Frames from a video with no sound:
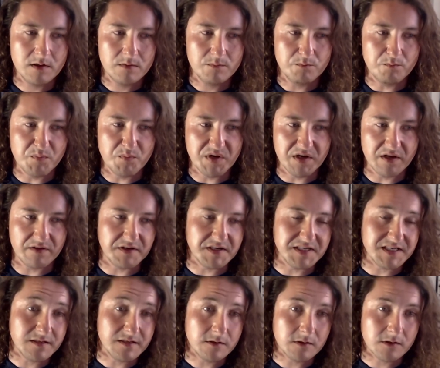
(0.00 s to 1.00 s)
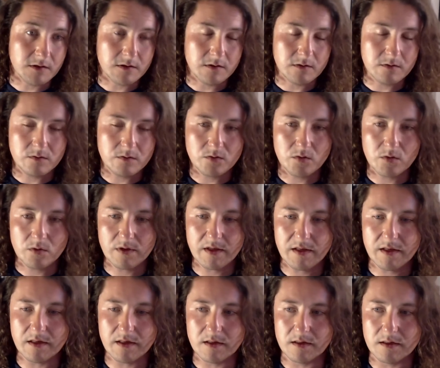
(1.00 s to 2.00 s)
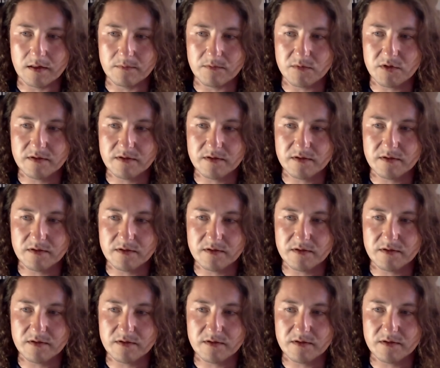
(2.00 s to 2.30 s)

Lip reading: been at the dealer uh,